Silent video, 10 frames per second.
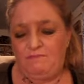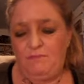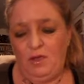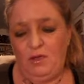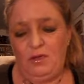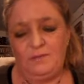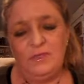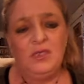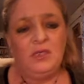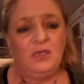No,
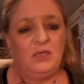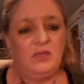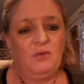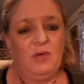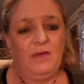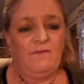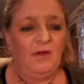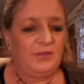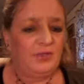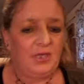the way it
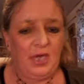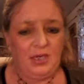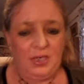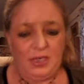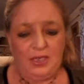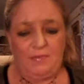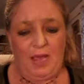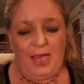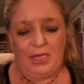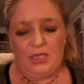felt on the outside of the
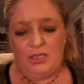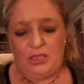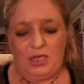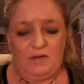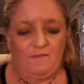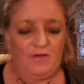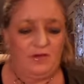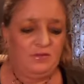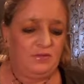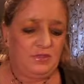package, it kind of
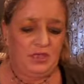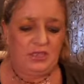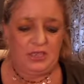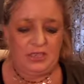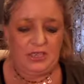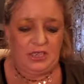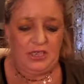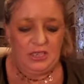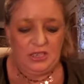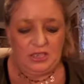felt like
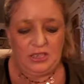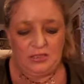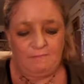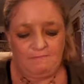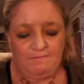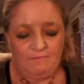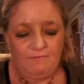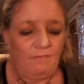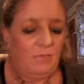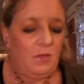stickiness.
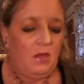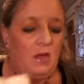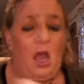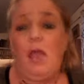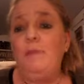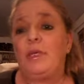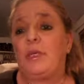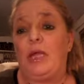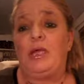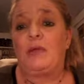I'm
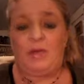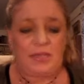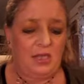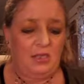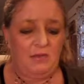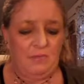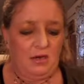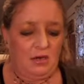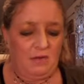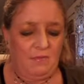excited about that lip
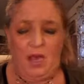balm.